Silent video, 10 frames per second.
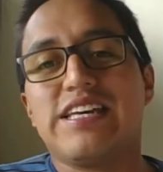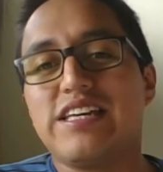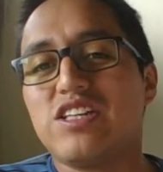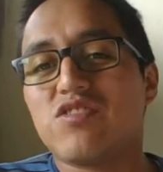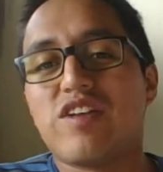
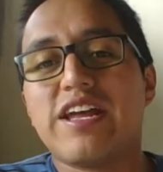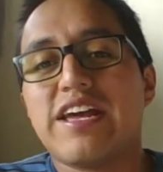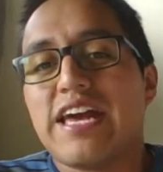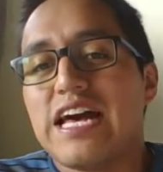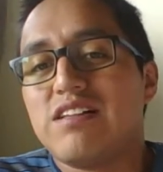is very
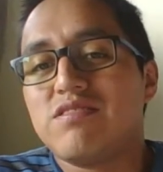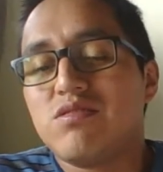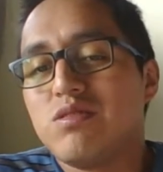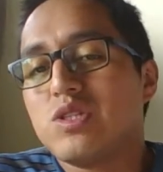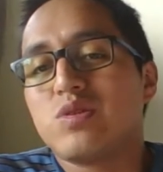
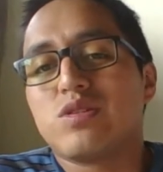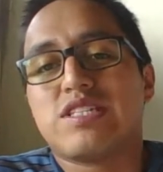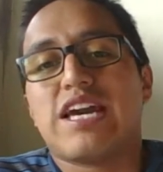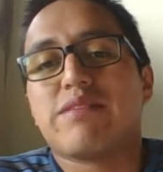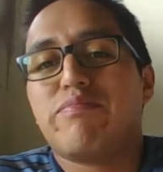helpful to
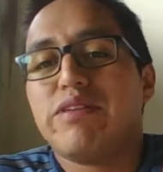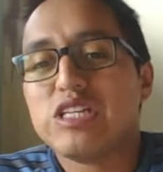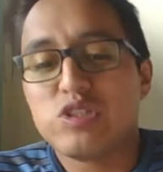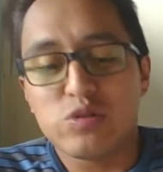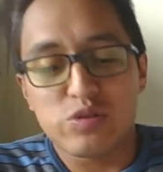take
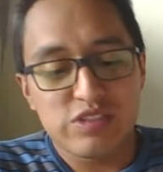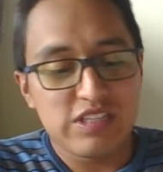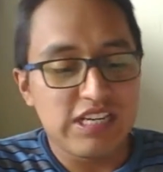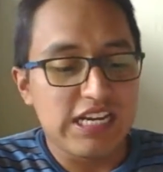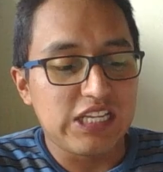pictures.
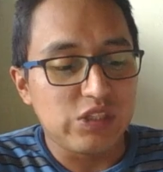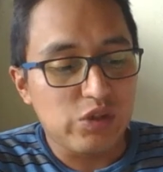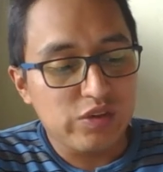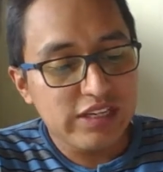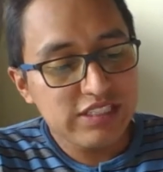
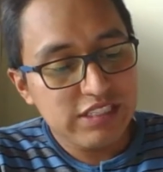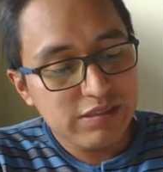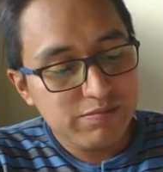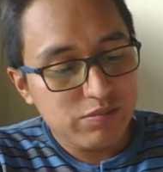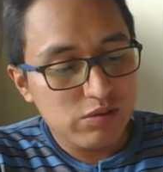Another
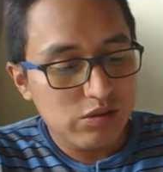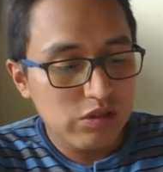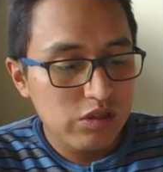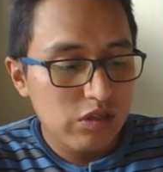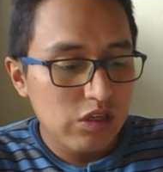example,
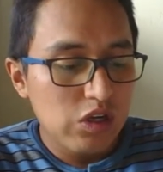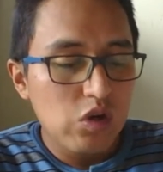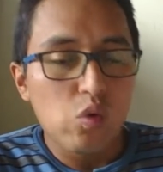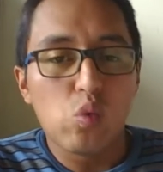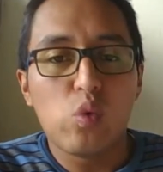
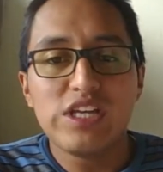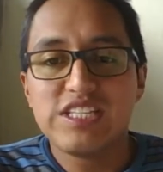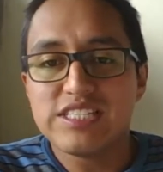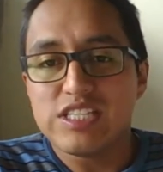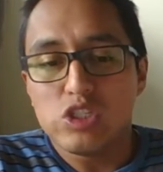what
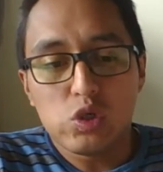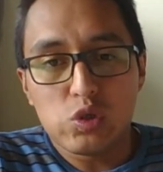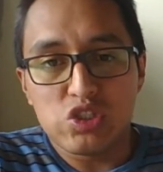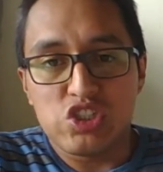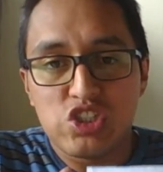is a
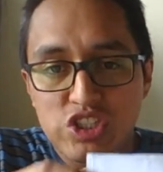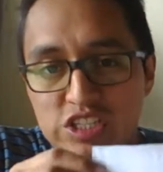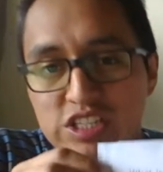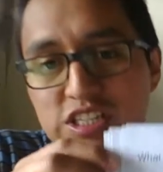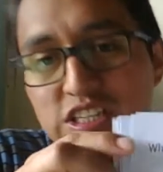torch?
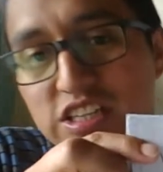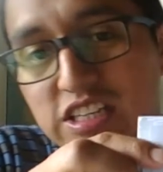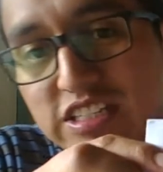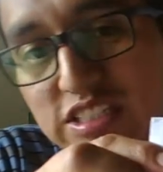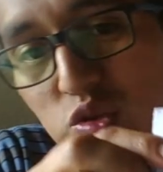
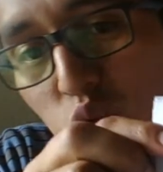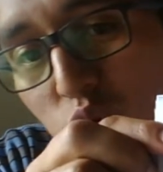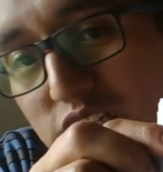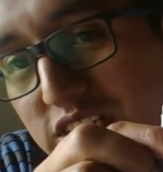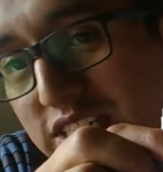This is
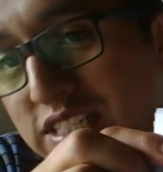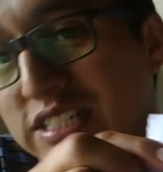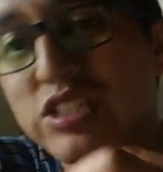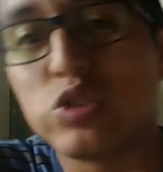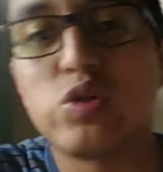what is a
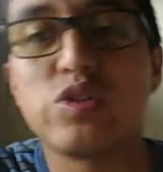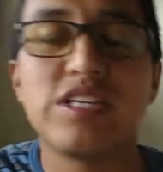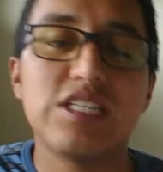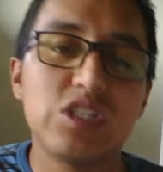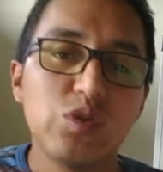torch.
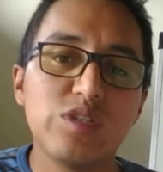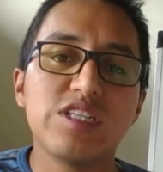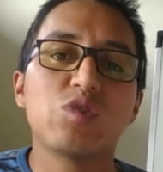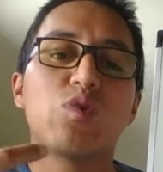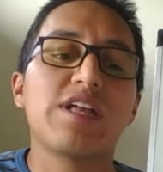
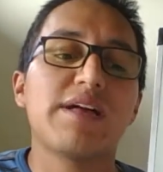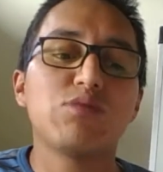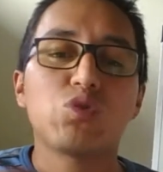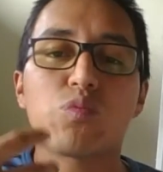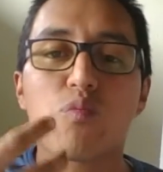Students will have
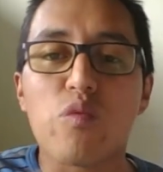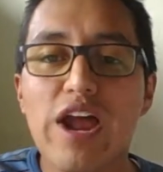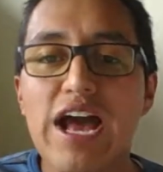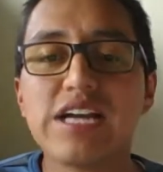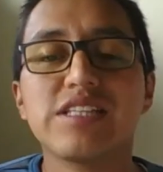to
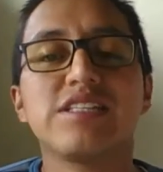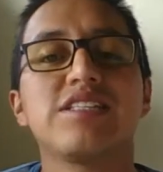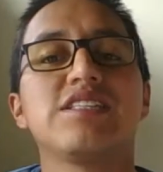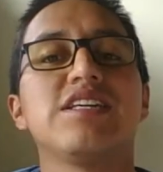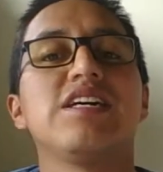practice